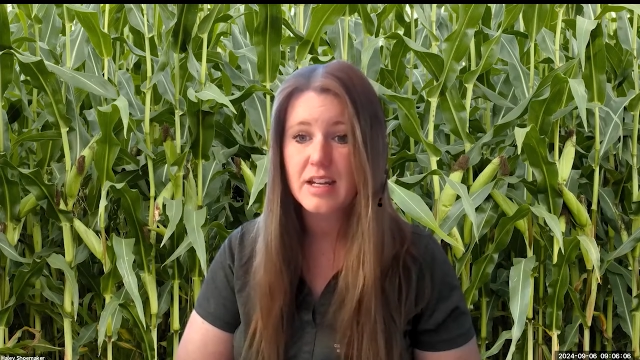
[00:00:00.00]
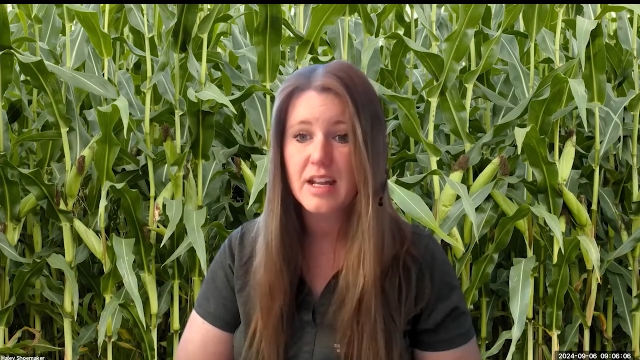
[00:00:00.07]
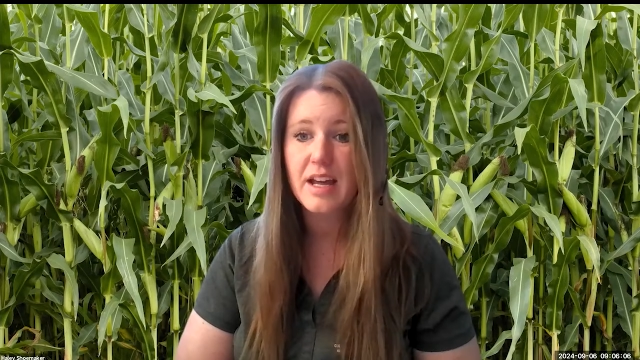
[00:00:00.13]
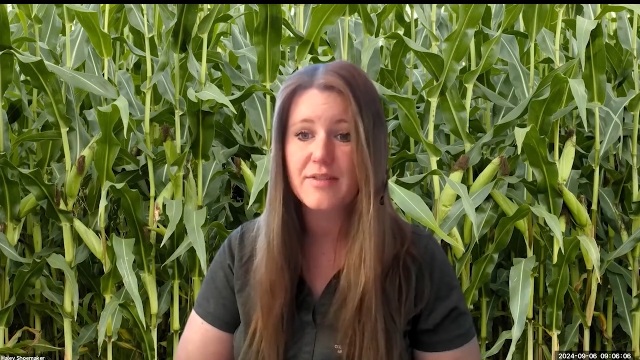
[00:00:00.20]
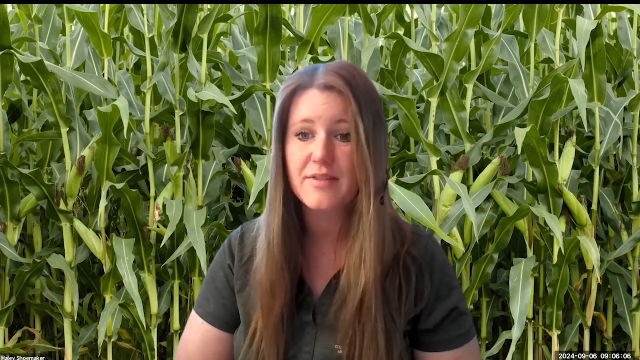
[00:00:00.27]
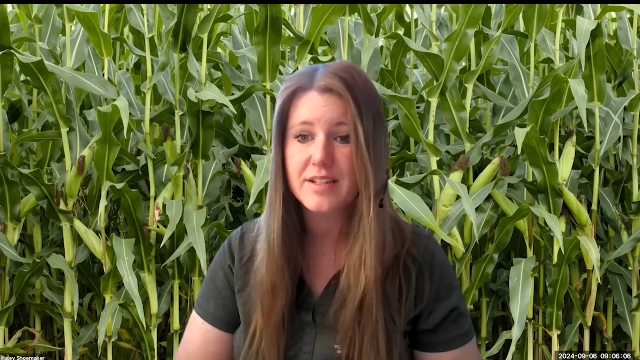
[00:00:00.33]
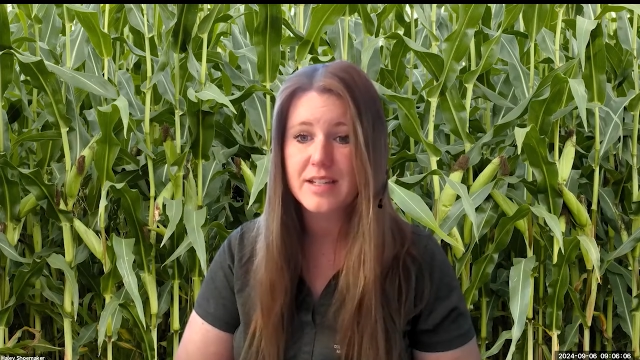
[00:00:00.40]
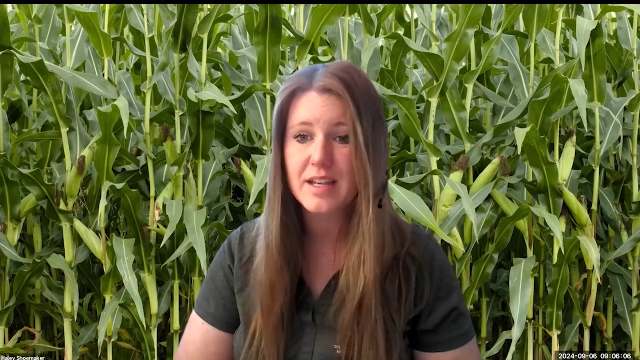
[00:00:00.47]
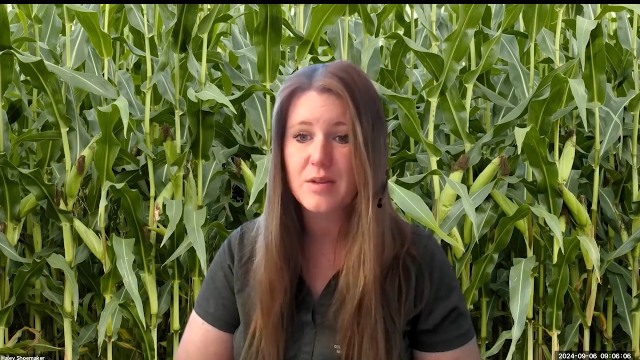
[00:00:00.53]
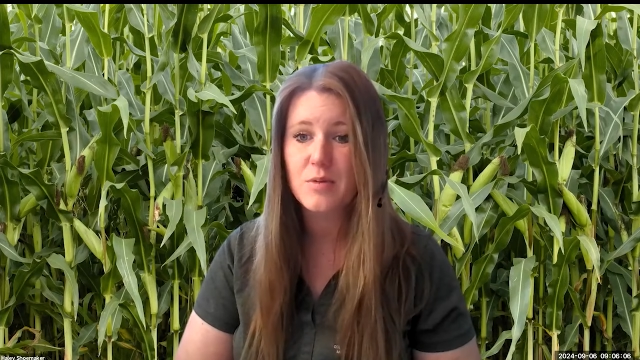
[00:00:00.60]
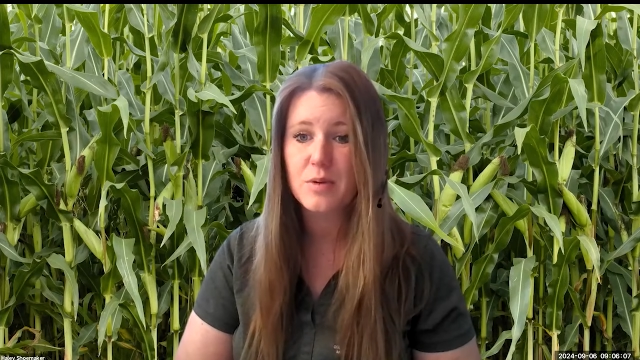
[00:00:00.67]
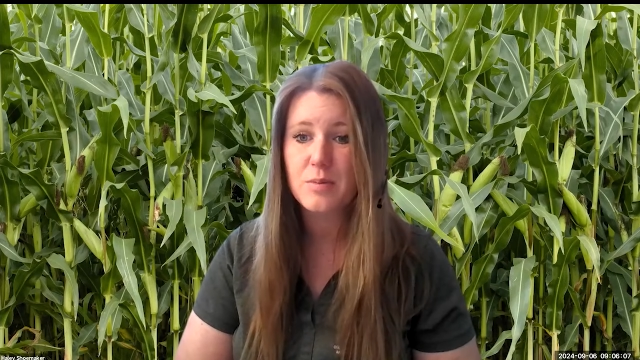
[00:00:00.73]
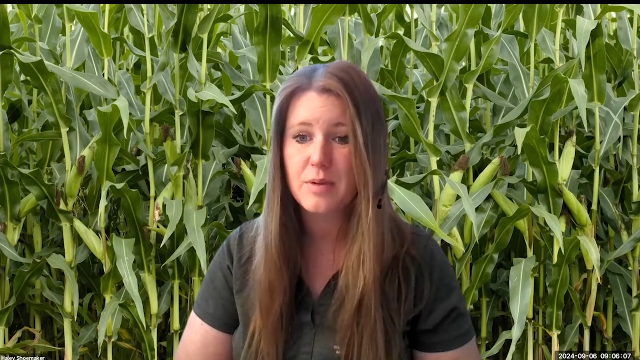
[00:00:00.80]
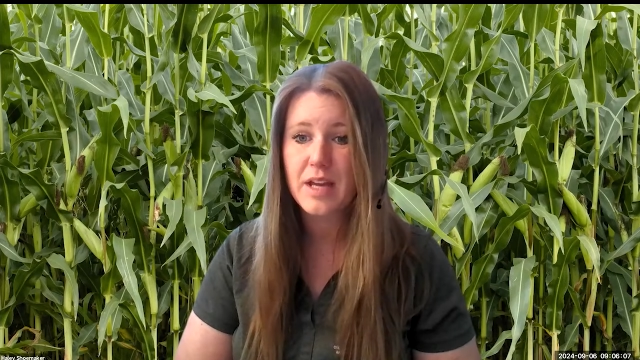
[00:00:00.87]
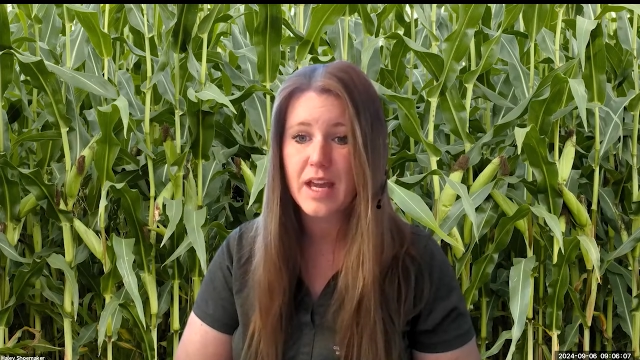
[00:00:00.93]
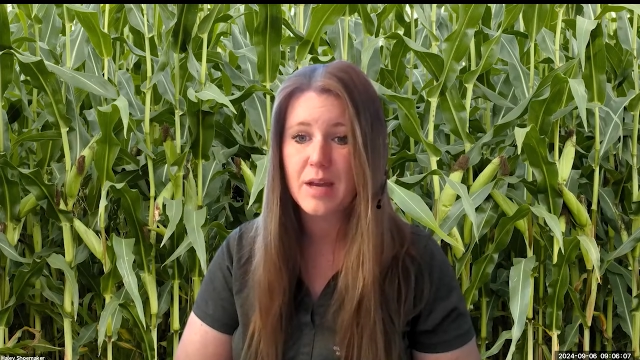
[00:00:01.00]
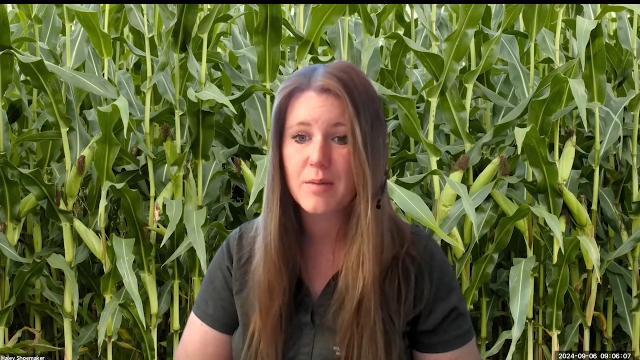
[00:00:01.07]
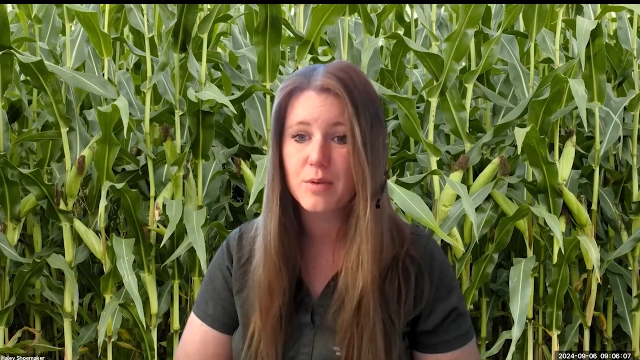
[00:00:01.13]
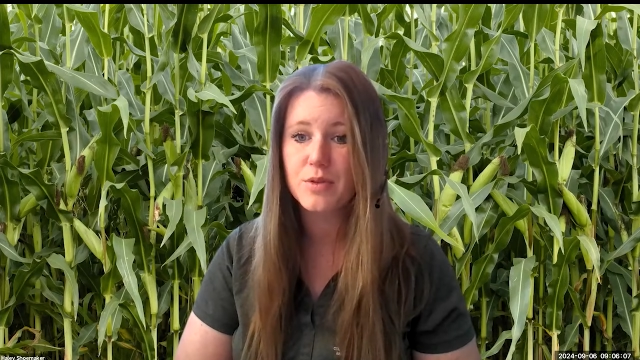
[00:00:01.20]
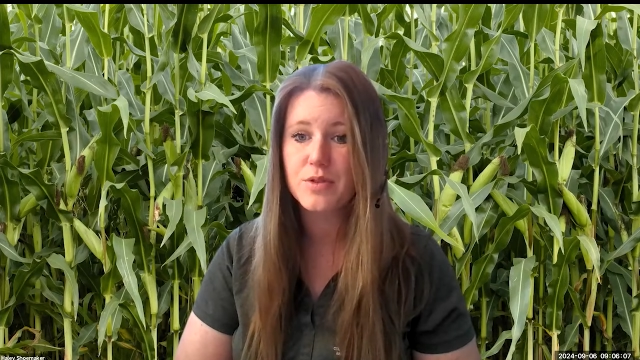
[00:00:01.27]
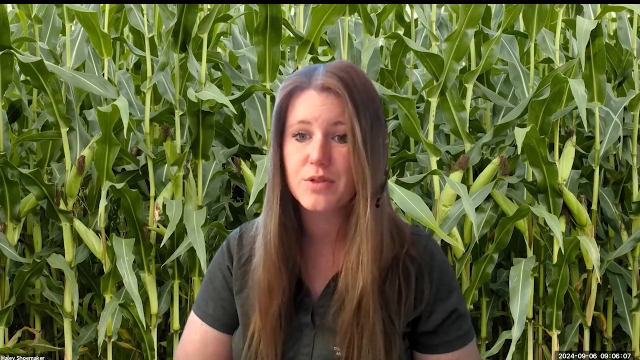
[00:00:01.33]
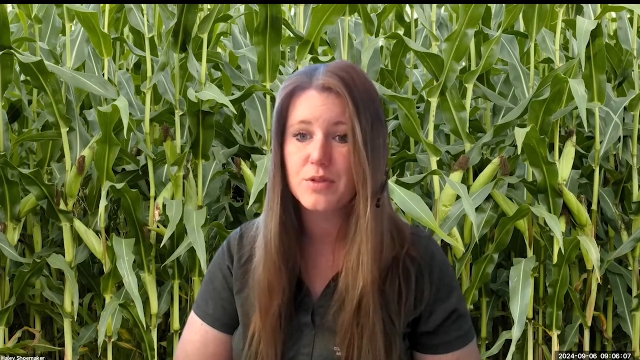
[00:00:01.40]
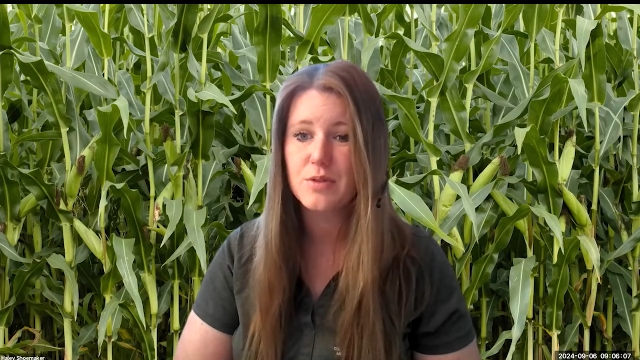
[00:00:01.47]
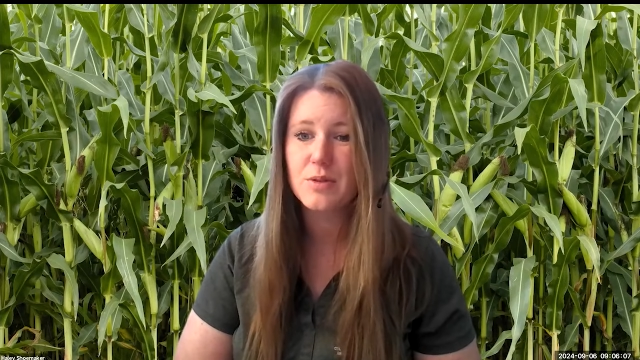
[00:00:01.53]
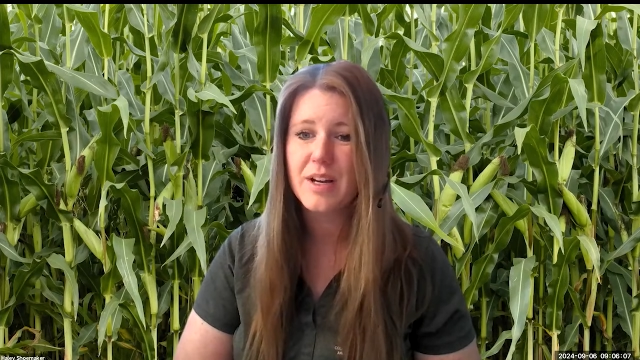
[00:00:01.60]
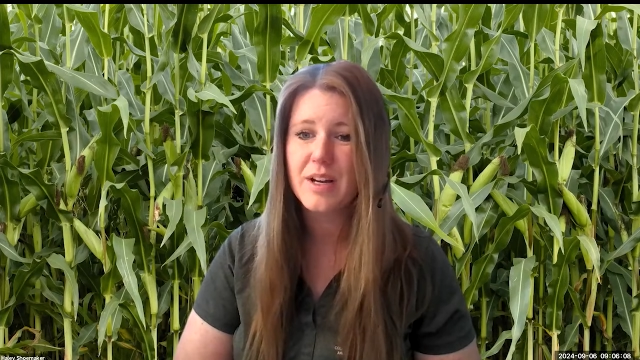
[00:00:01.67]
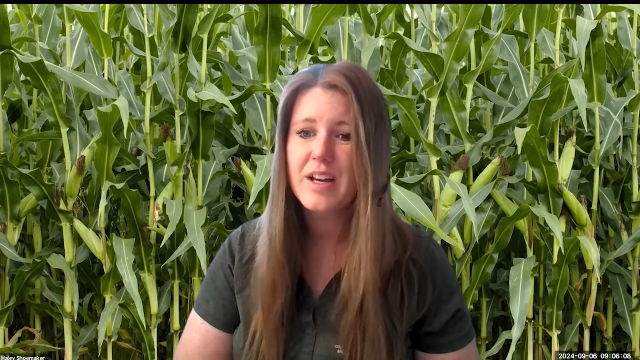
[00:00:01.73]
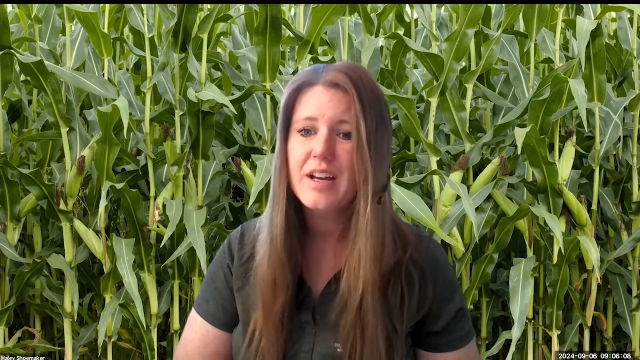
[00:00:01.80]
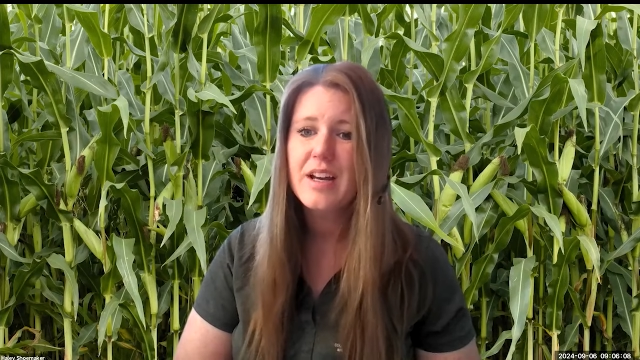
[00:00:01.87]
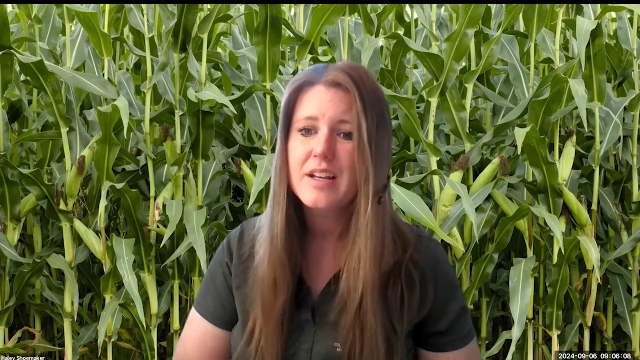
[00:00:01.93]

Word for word: that FSA would be able to